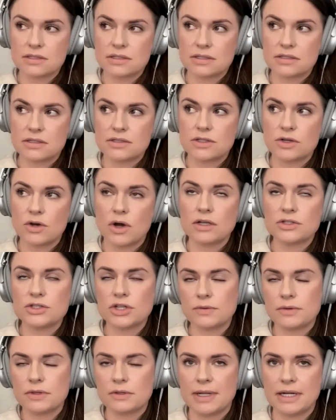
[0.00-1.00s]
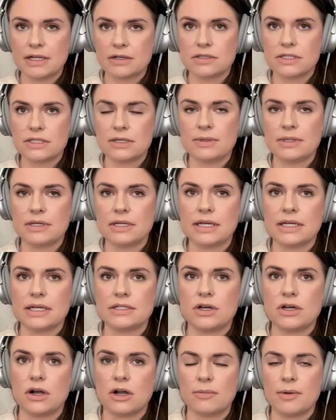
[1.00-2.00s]
So I'll start with the medical team and then I can
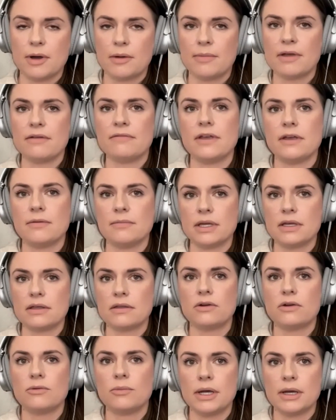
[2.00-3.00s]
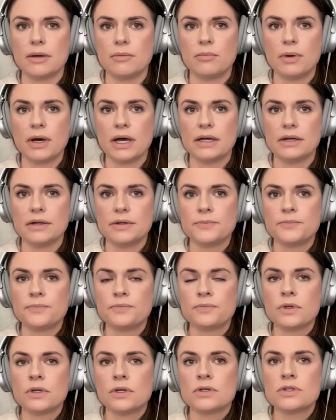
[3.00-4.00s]
talk about my family a little bit. But
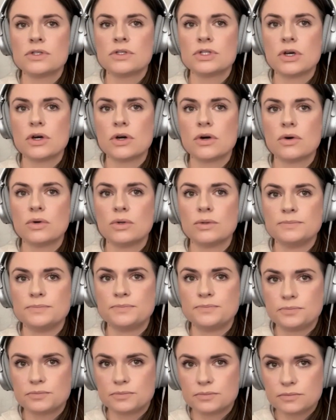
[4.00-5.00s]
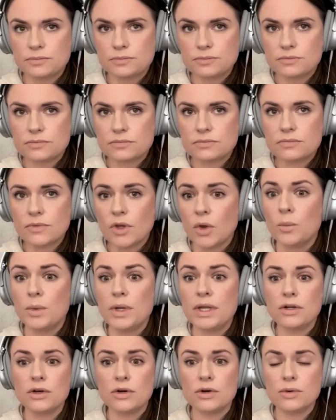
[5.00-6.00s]
so we
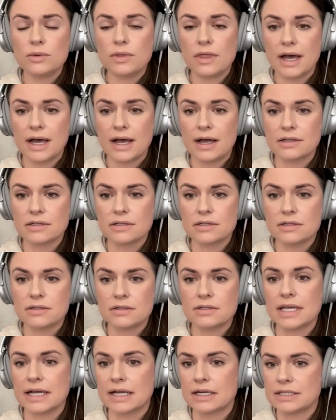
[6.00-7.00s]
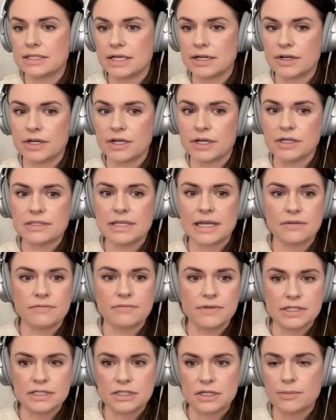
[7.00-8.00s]
know that secondary, second
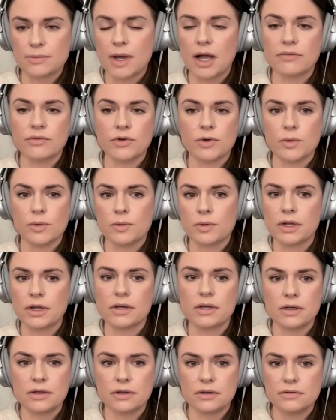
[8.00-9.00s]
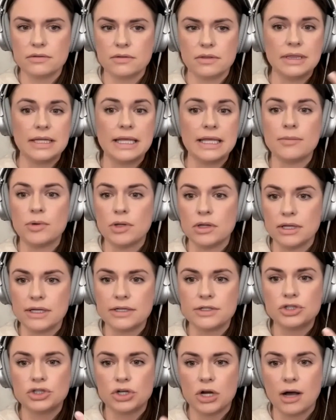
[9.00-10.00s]
victim, however we want to label it,
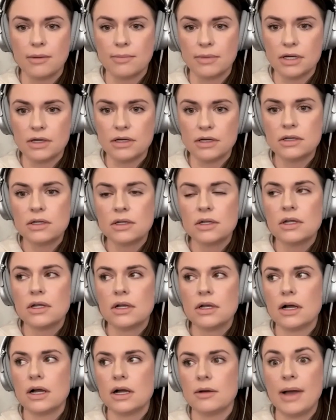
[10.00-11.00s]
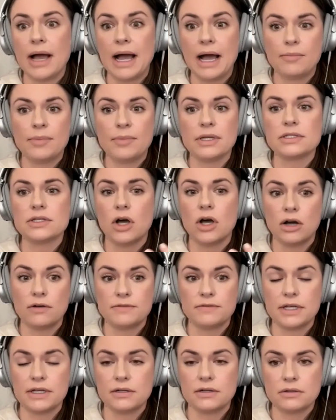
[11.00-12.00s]
trauma, happens
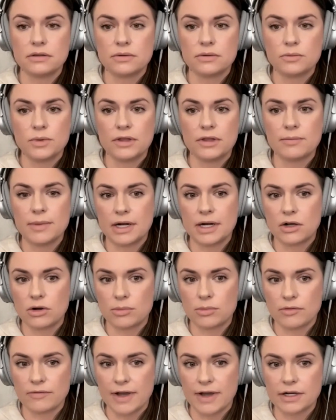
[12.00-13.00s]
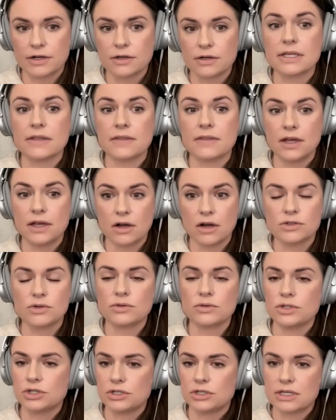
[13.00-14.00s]
often with medical providers, and they are told
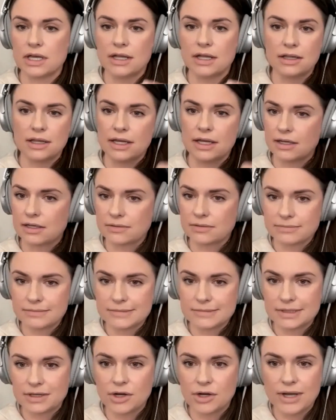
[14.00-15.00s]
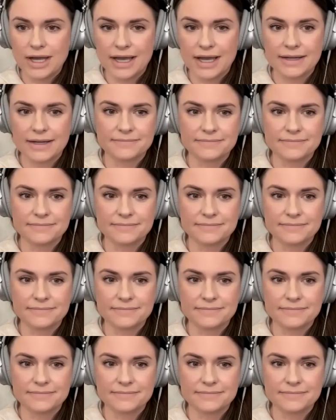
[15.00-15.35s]
to just kind of like, "Okay,